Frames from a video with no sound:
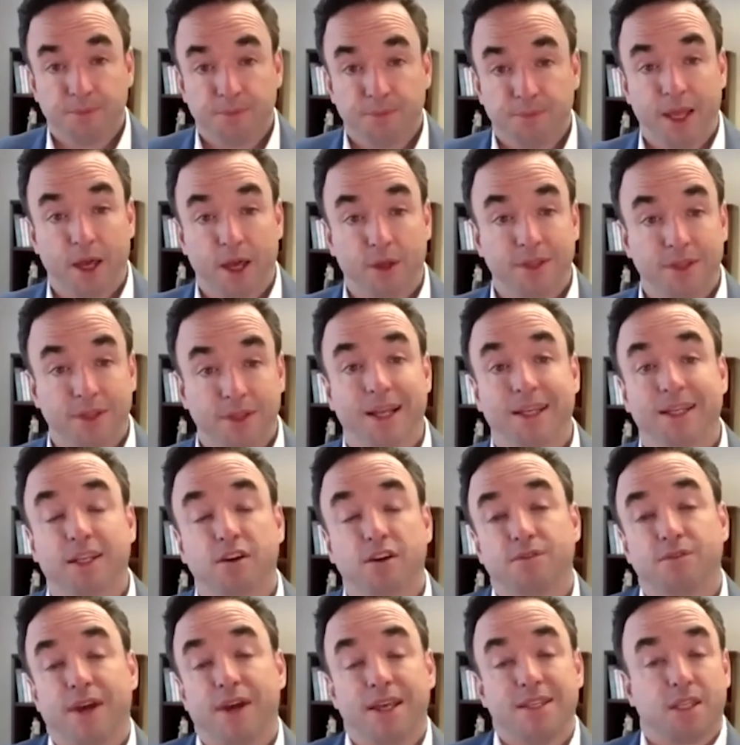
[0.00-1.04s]
Now, the idea
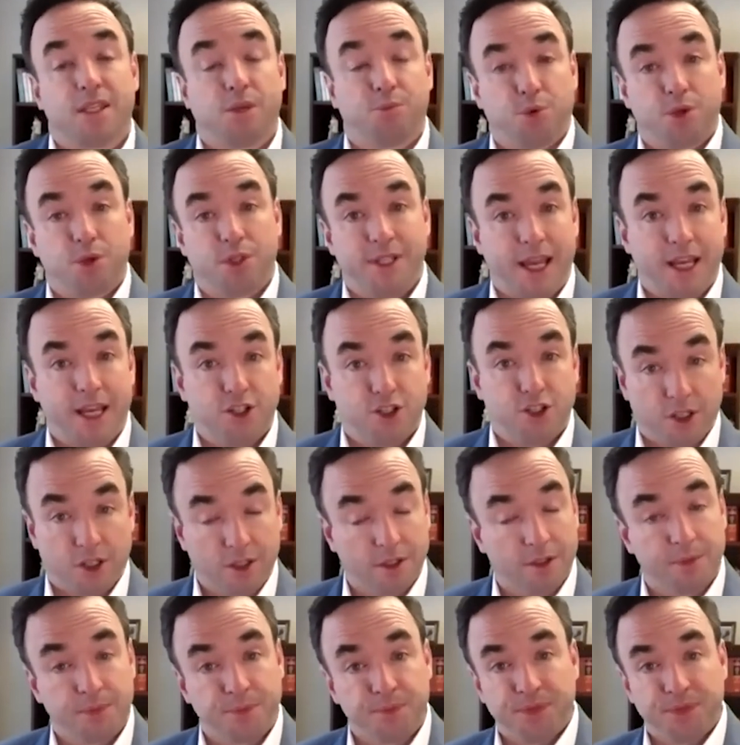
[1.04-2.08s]
of asset
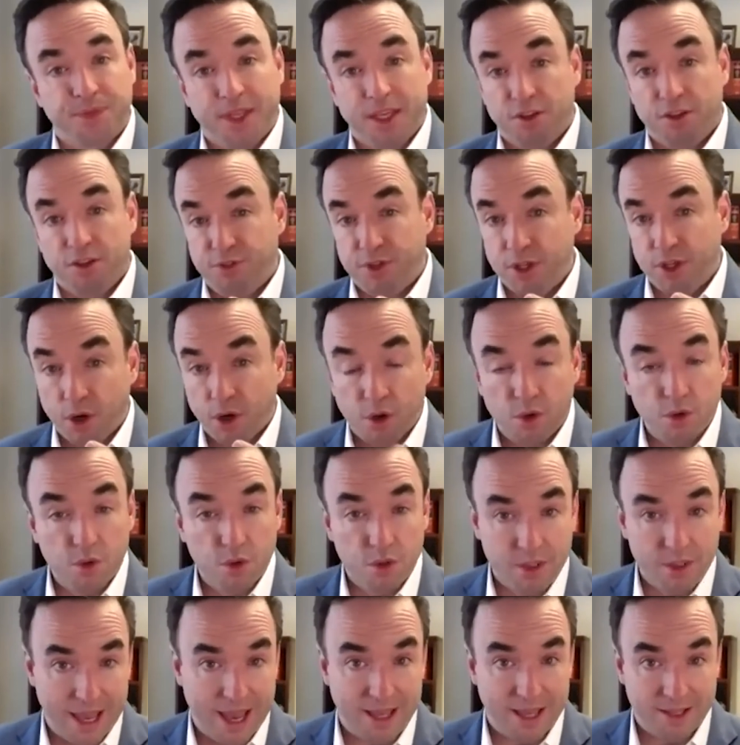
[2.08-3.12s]
protection, if he
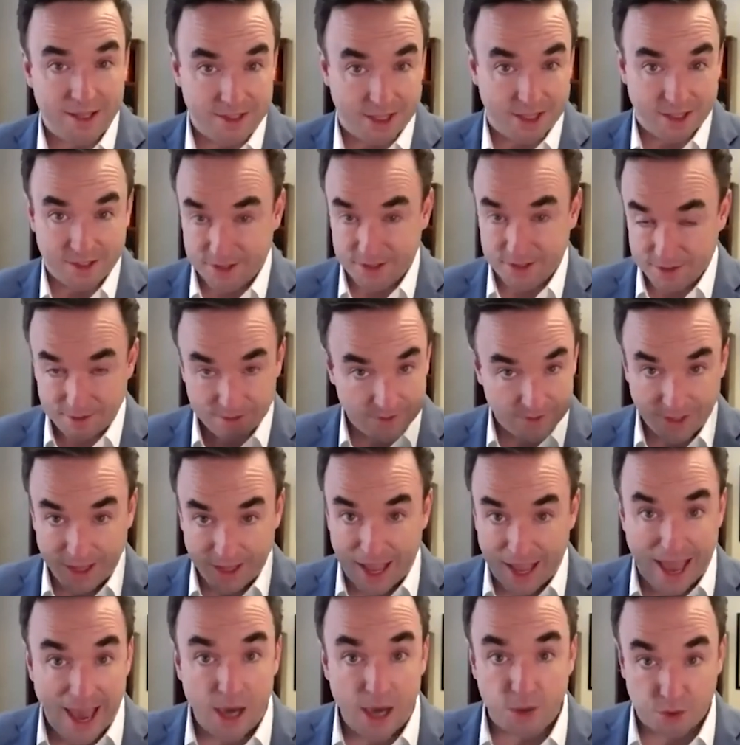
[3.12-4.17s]
owns assets, a
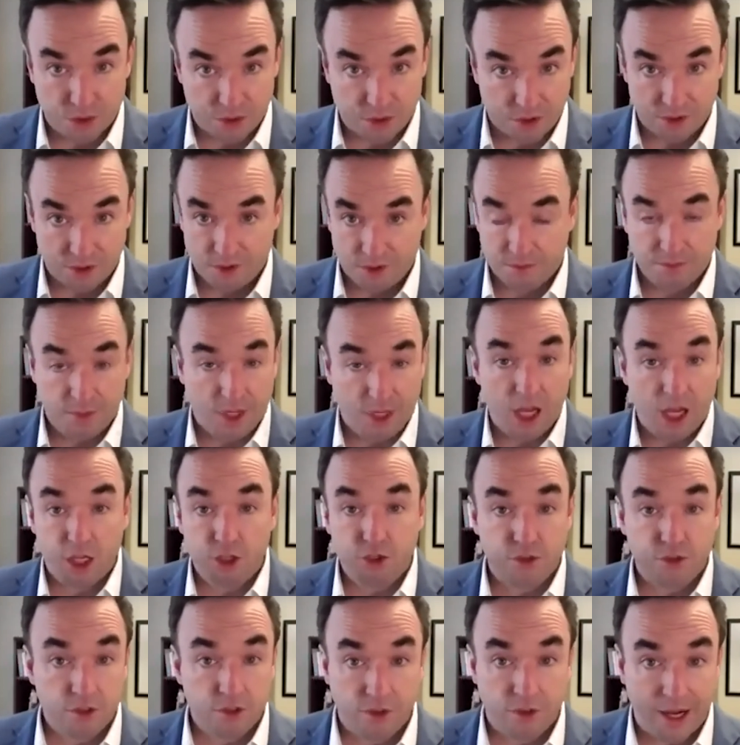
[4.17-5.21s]
house,
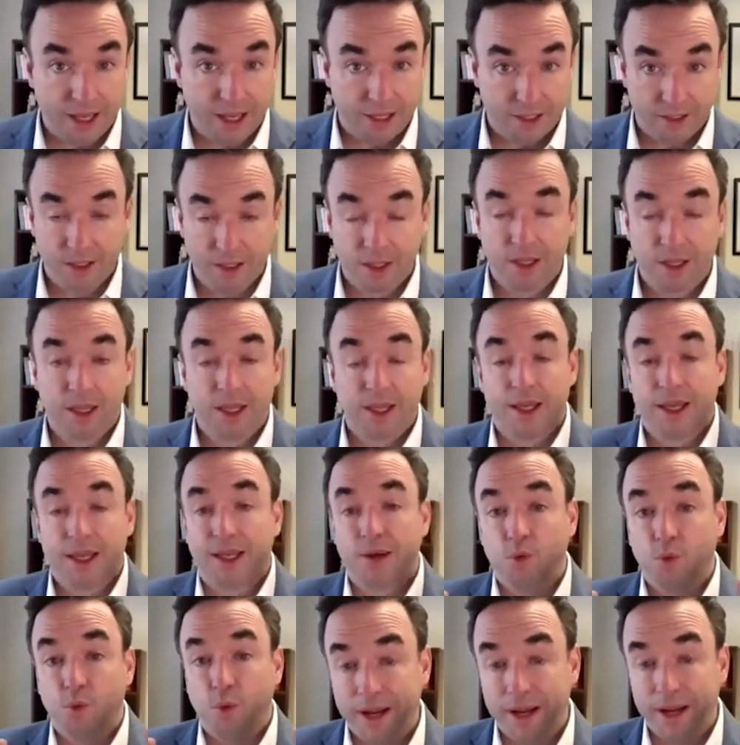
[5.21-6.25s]
100 grand,
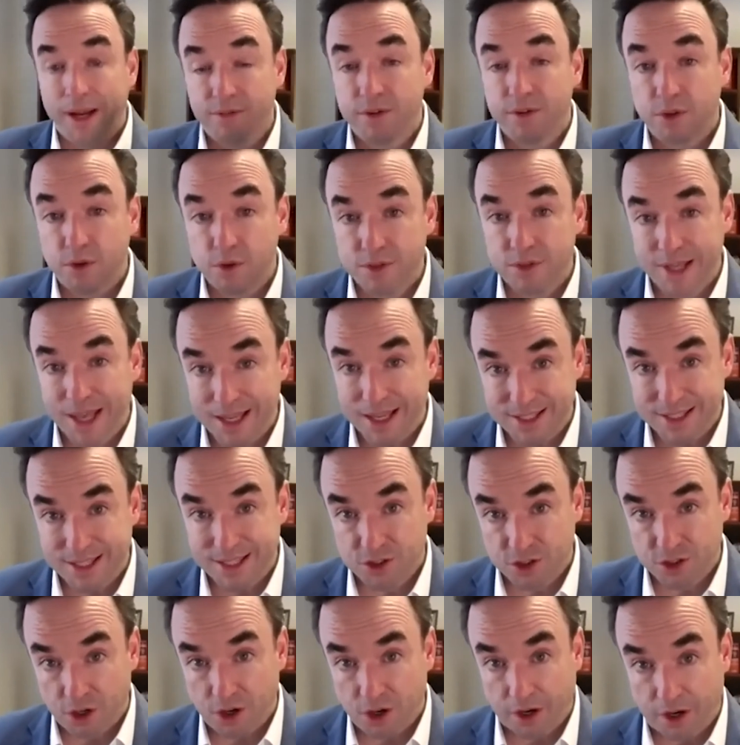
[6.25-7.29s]
whatever those
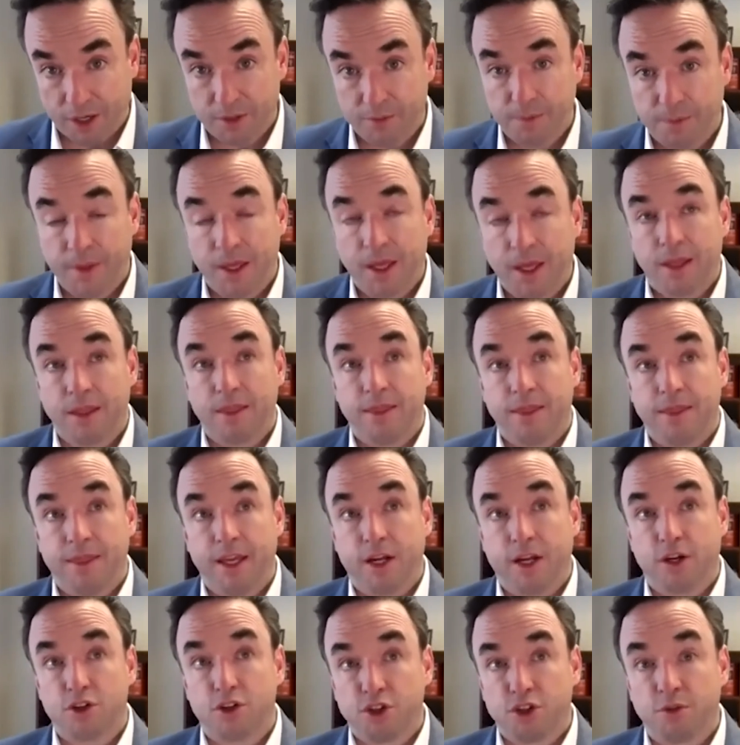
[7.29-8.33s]
assets are,
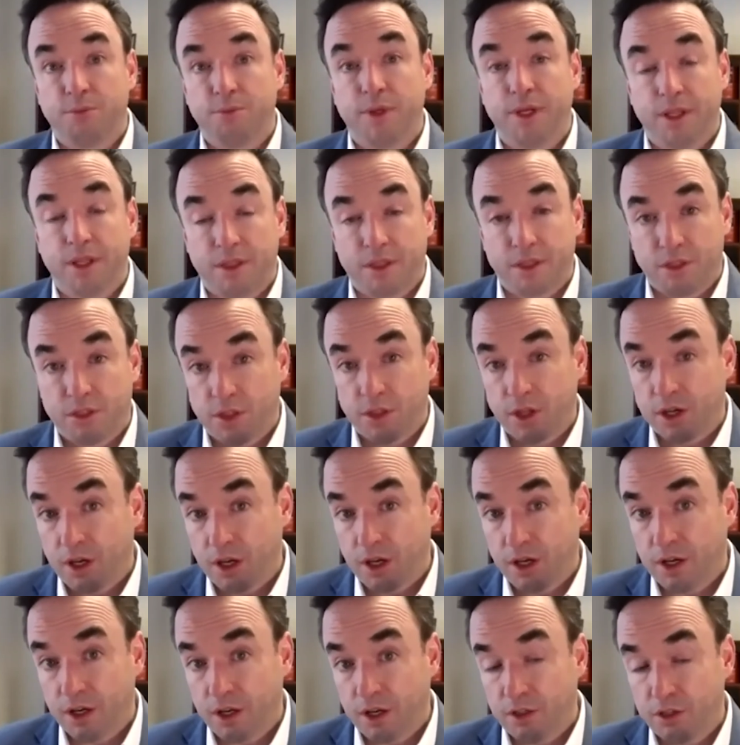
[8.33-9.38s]
there should be
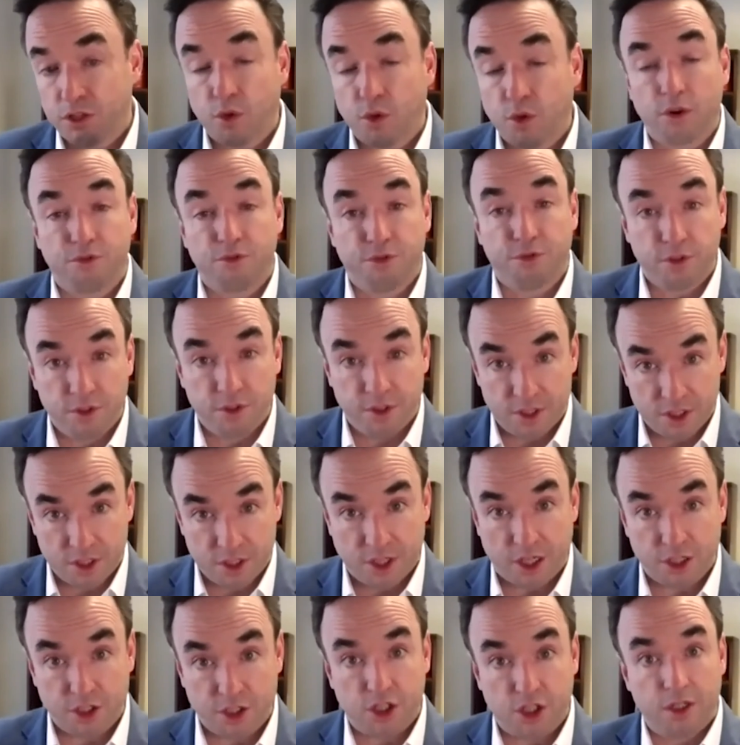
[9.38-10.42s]
a thoughtful
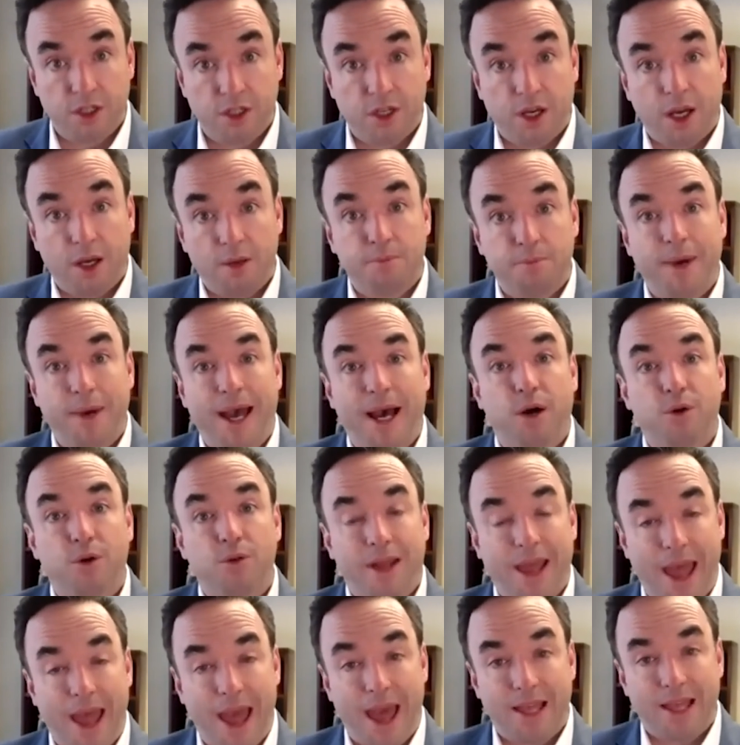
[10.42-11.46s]
discussion about
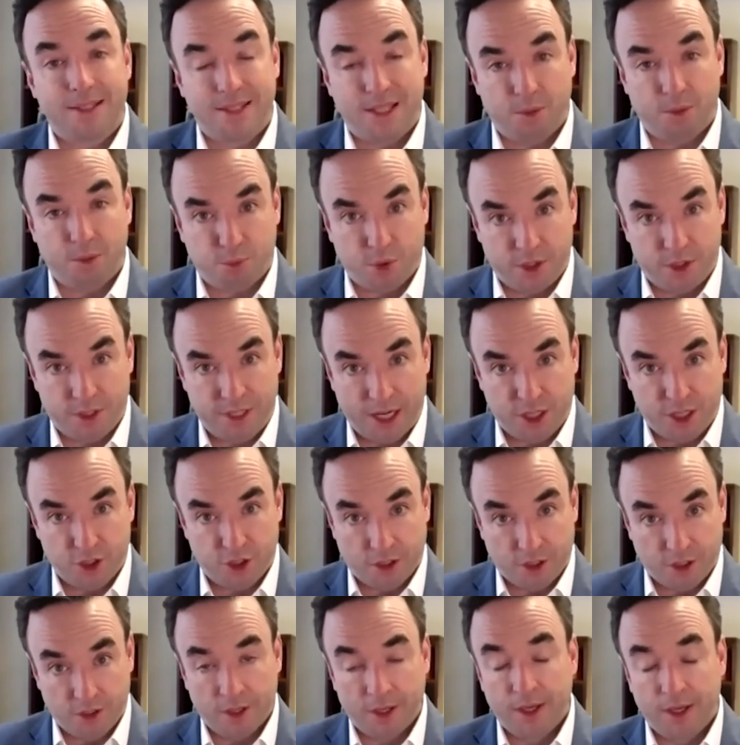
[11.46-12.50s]
asset
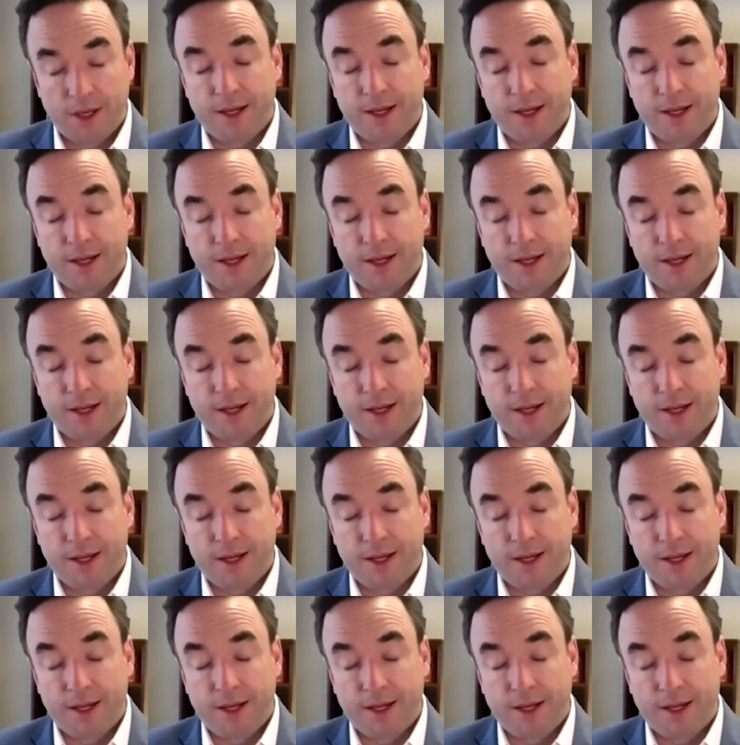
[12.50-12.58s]
protection.